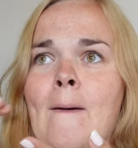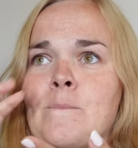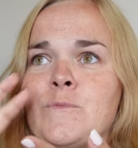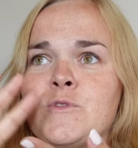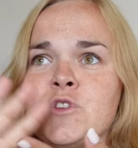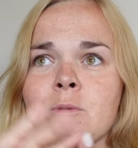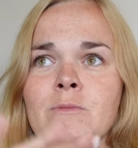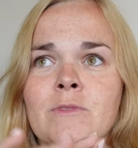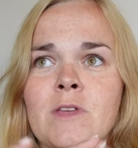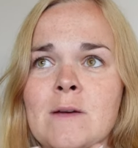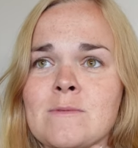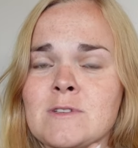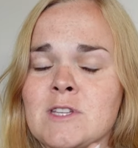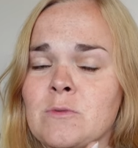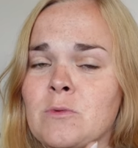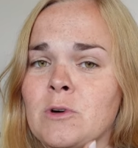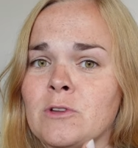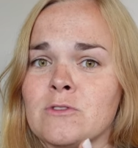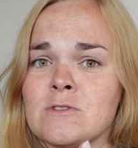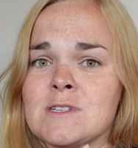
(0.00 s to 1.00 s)
Sometimes they
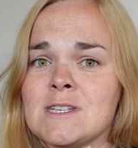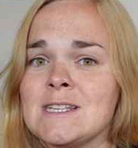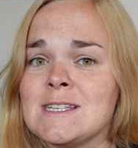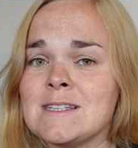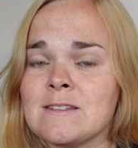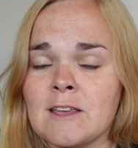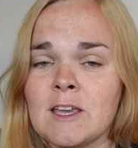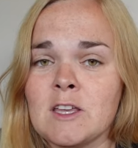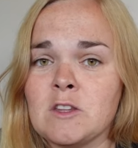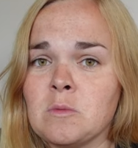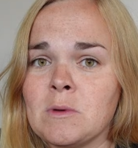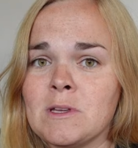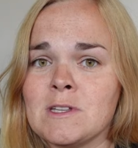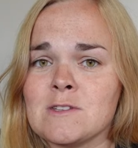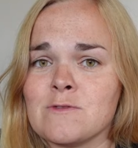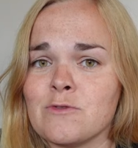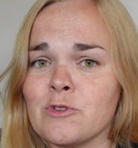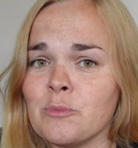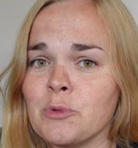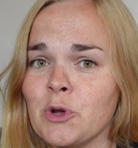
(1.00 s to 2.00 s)
want to see statements
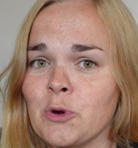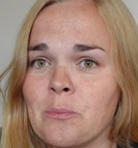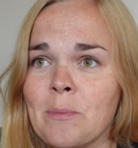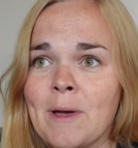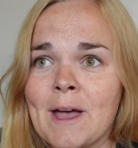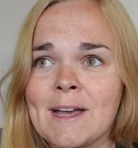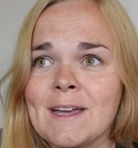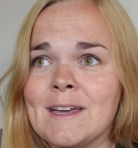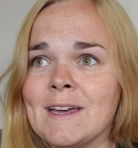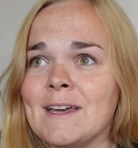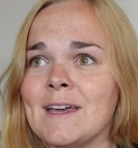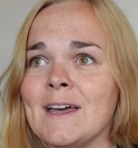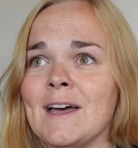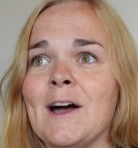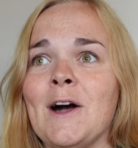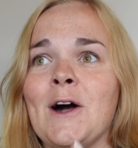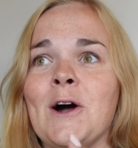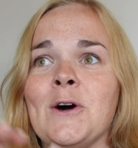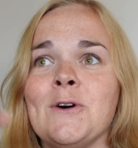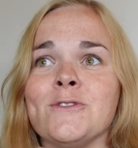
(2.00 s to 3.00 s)
from your bank
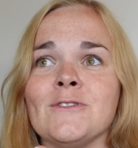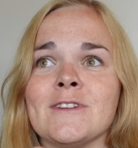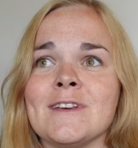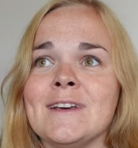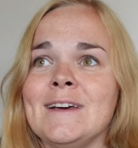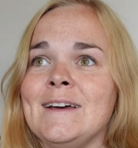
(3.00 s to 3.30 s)
account.